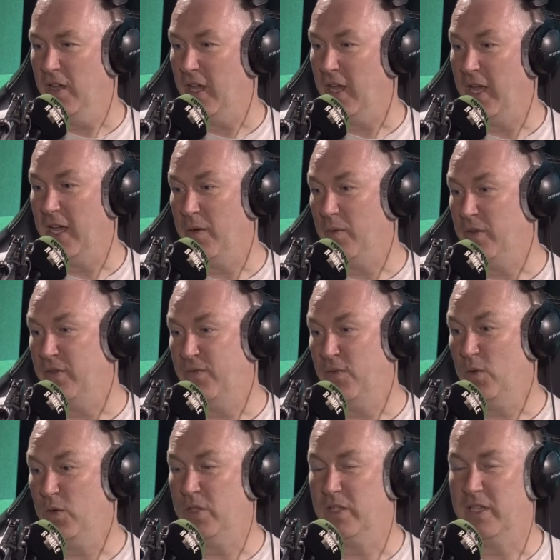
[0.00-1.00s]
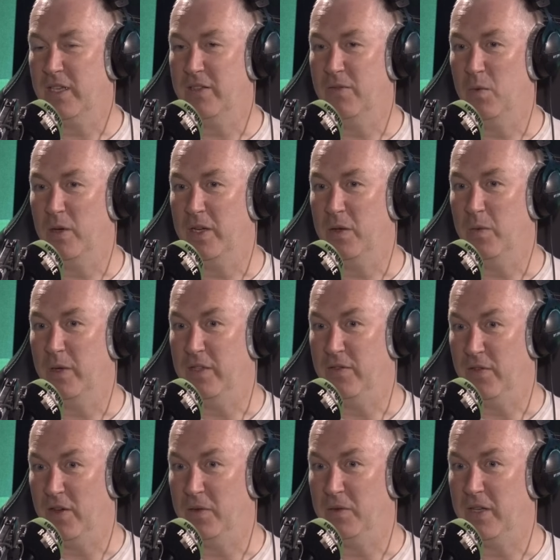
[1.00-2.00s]
it was 4 successive 1-0 wins,
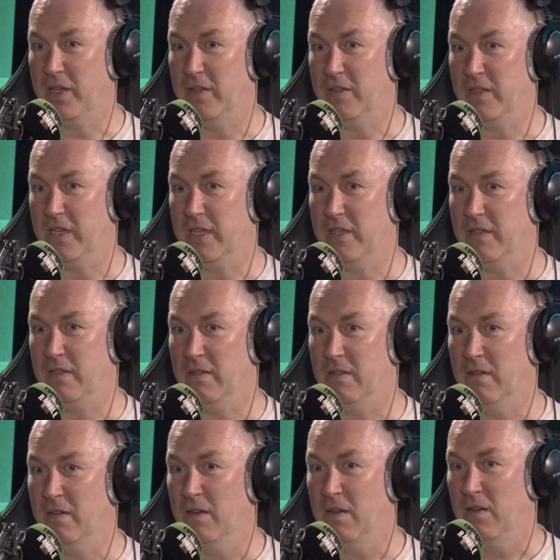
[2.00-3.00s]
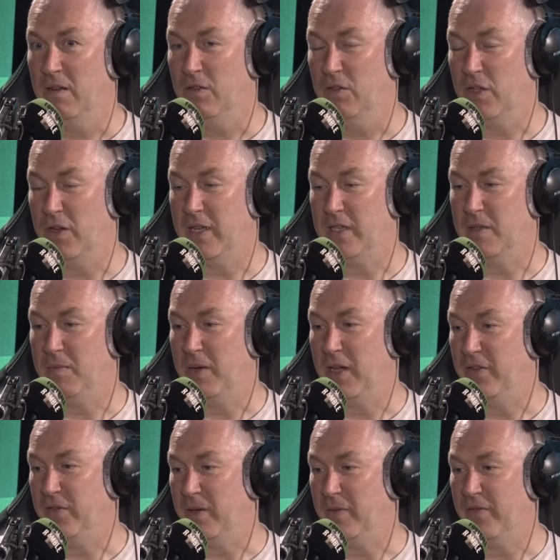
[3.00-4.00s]
final day of the season, 2 legs of the
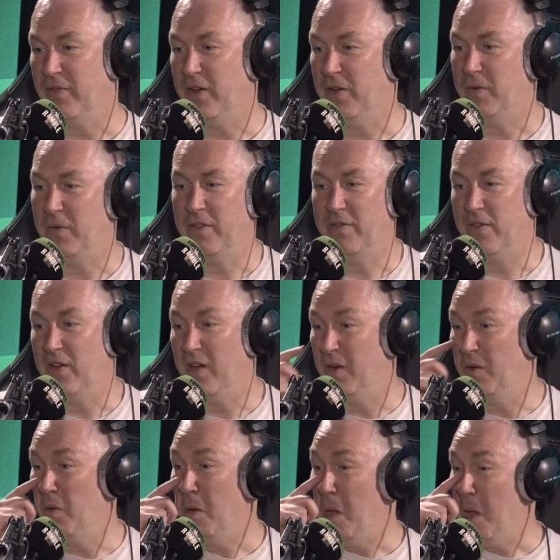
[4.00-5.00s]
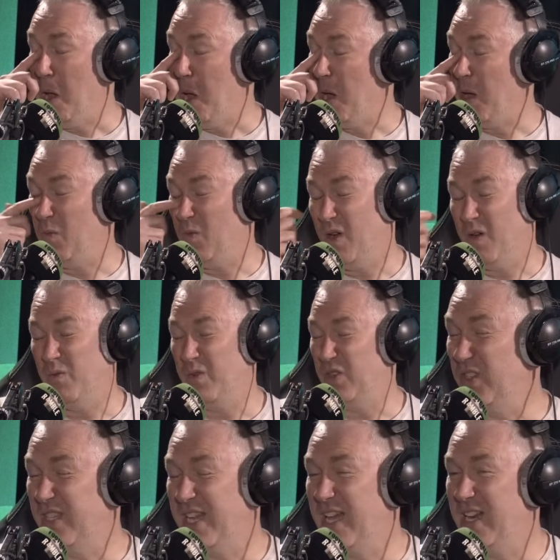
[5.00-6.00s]
playoff semi-final and the final, and we
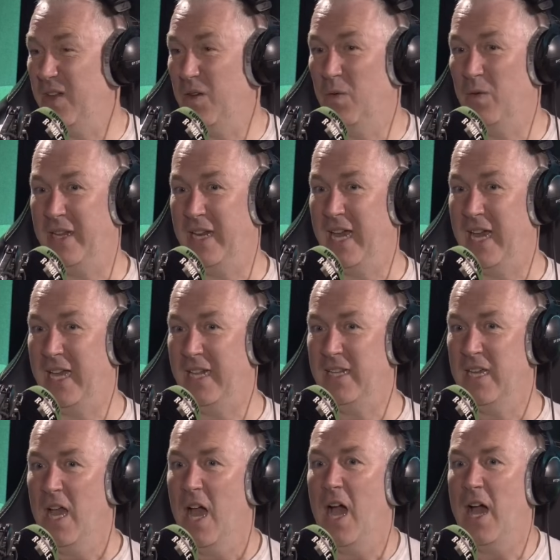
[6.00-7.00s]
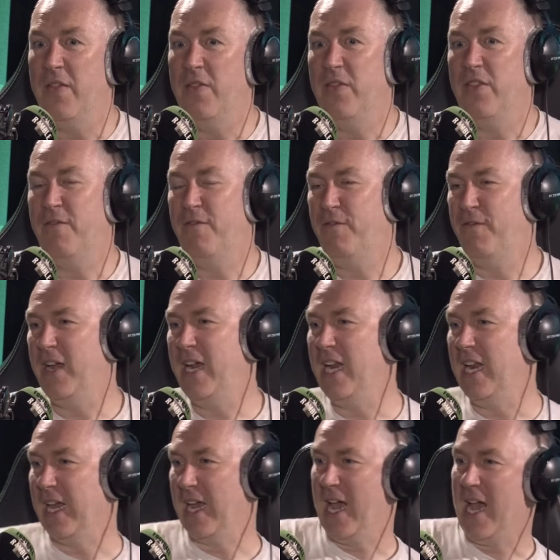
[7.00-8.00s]
had it all in hand. And the
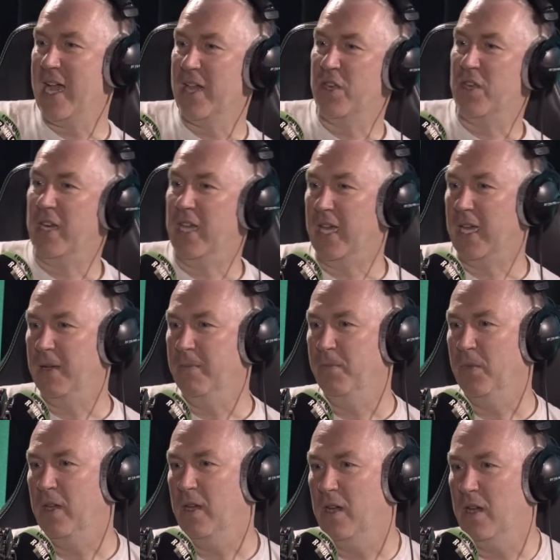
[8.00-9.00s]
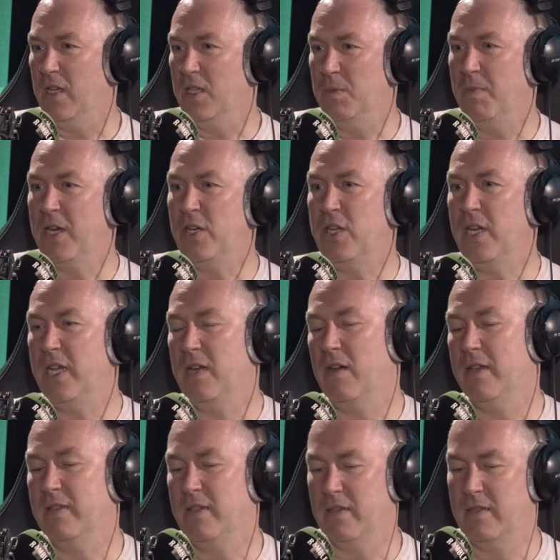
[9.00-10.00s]
feeling, actually, especially
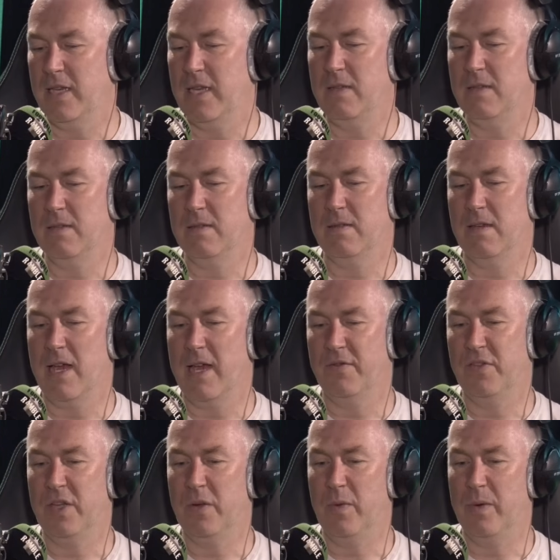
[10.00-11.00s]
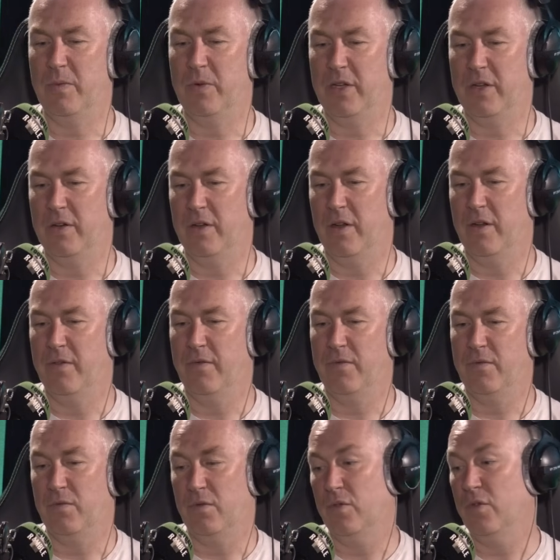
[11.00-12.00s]
like since AFC Wimbledon
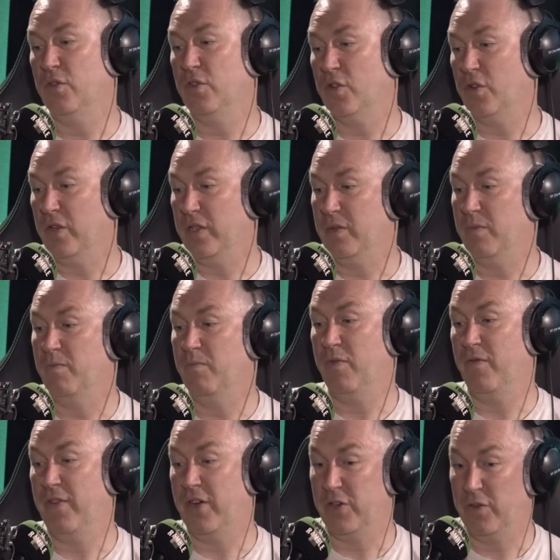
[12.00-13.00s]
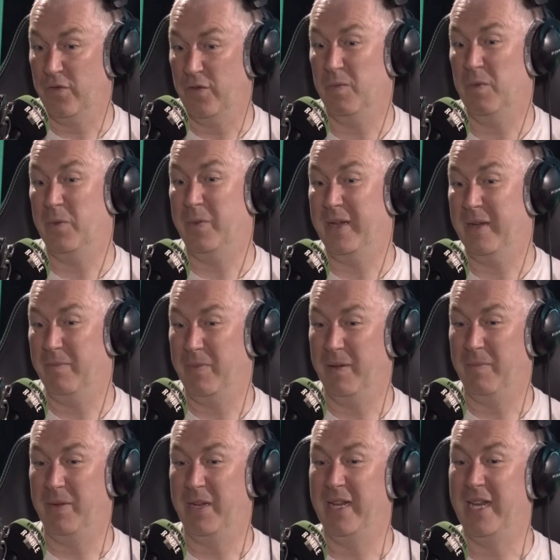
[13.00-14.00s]
have not just got into professional football
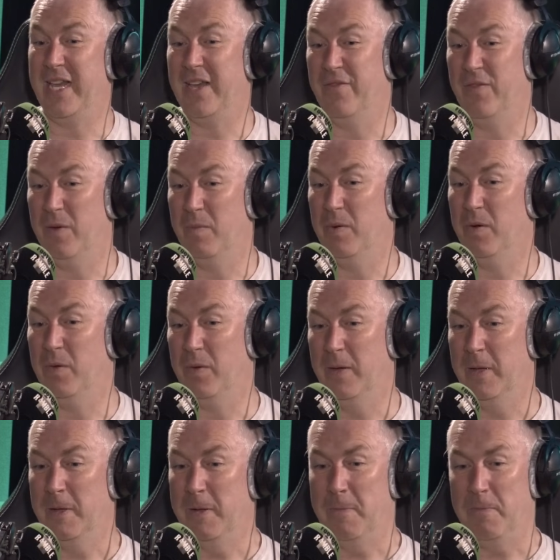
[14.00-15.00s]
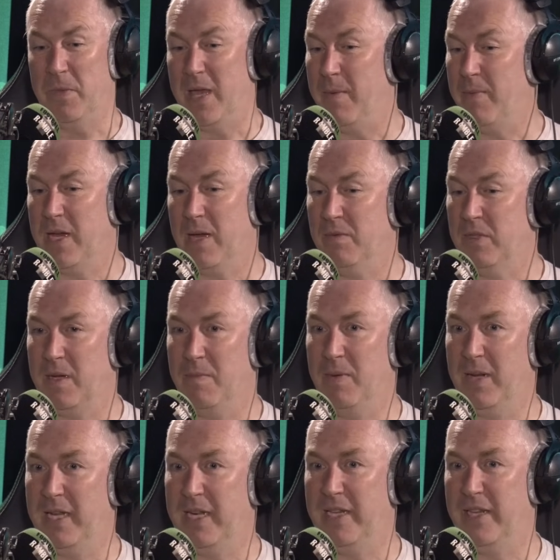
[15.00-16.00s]
but league football, it becomes a
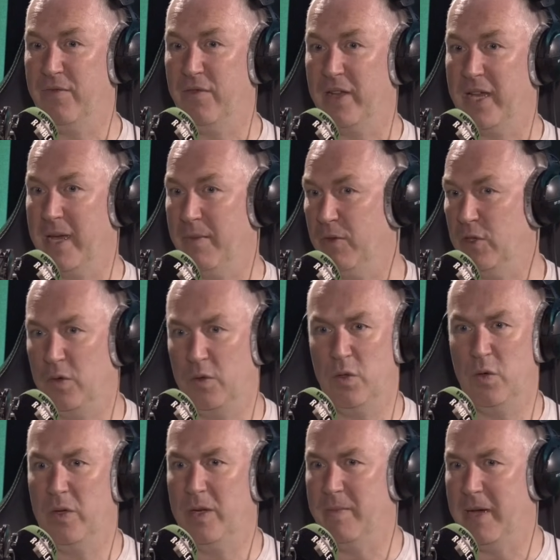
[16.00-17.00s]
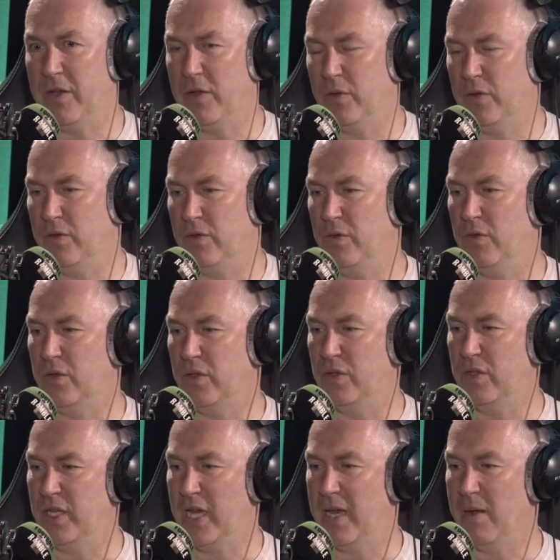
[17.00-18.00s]
completely different game, because you were talking about your
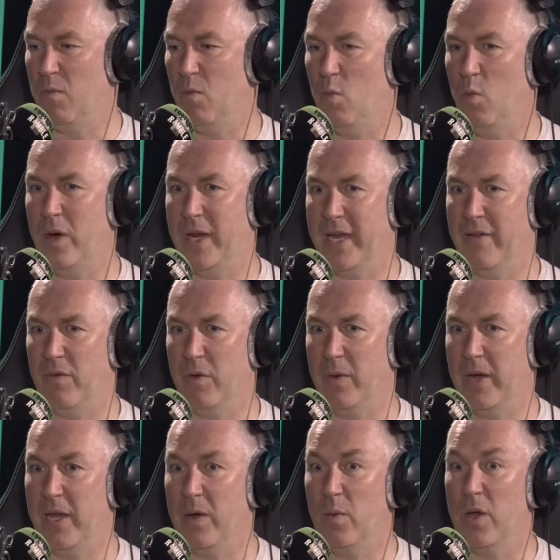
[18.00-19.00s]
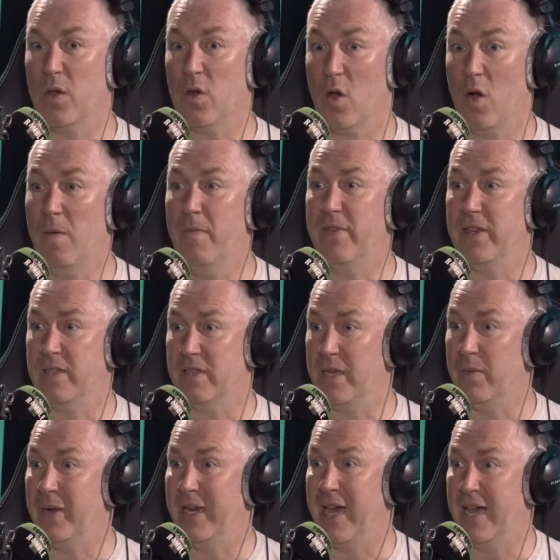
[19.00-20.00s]
team winning every week, which obviously
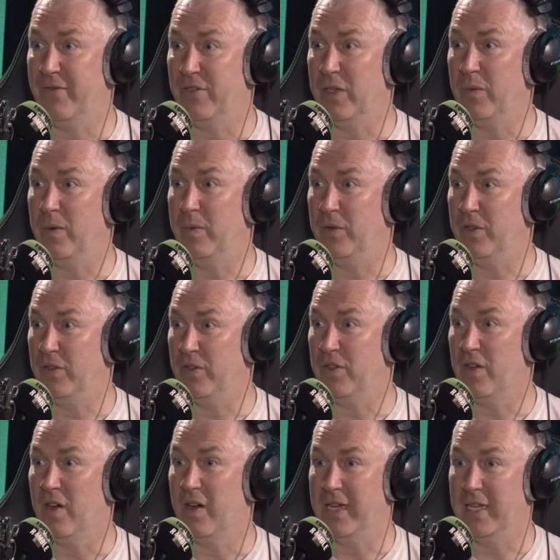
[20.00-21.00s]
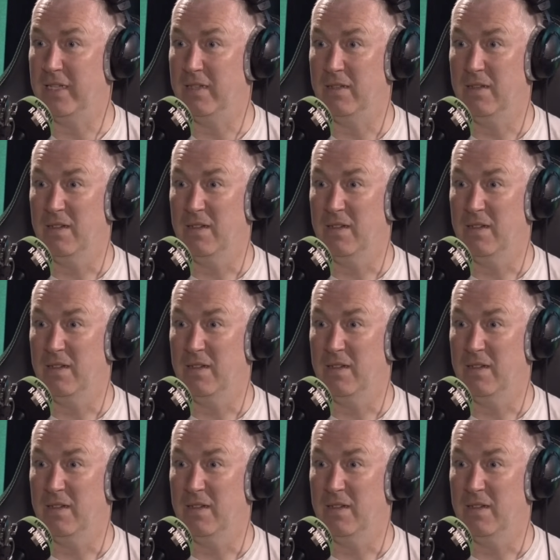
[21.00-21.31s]
when AFC Wimbledon started